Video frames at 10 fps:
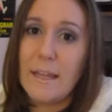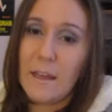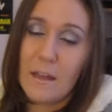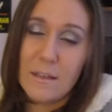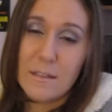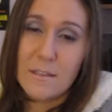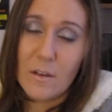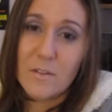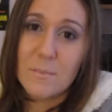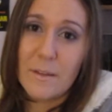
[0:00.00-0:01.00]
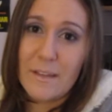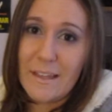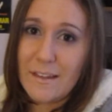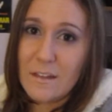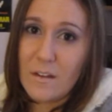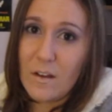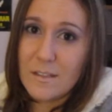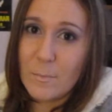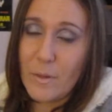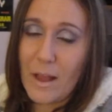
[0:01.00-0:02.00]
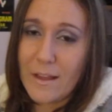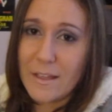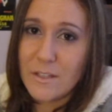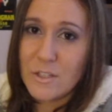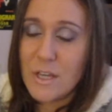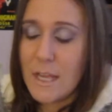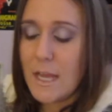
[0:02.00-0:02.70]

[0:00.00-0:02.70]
and ultimately it can cause a blockage.